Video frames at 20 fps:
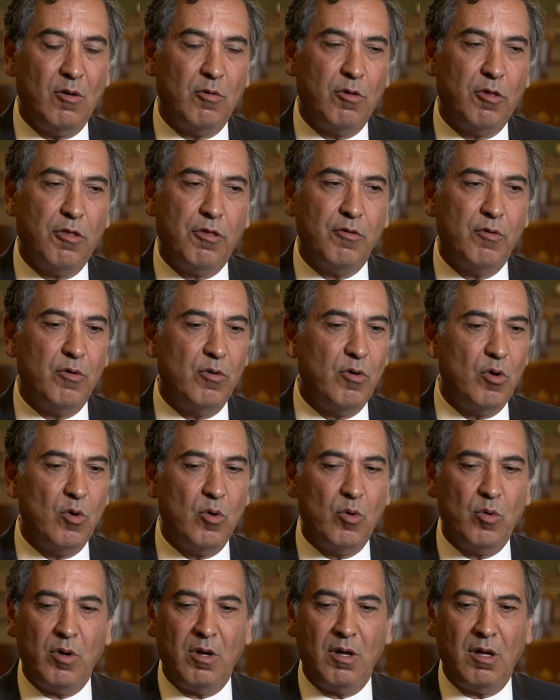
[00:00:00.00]

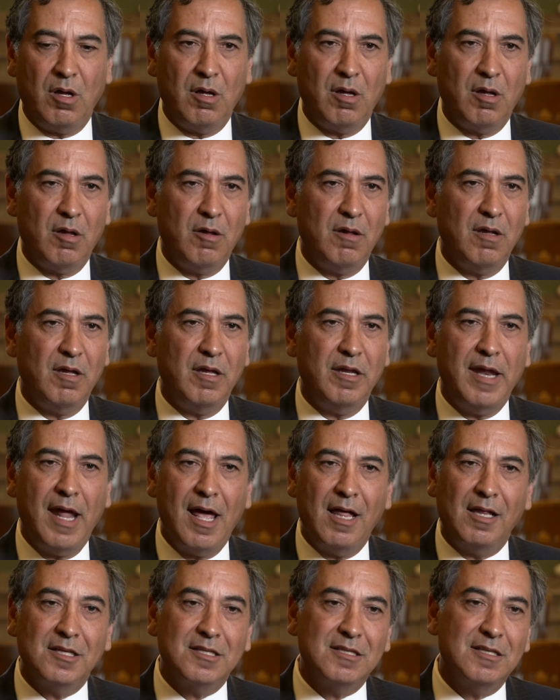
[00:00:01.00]
thorough
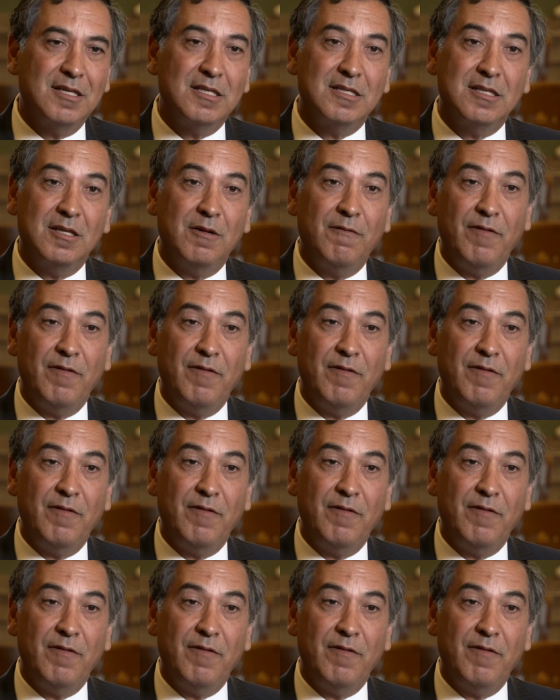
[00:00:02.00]
analysis and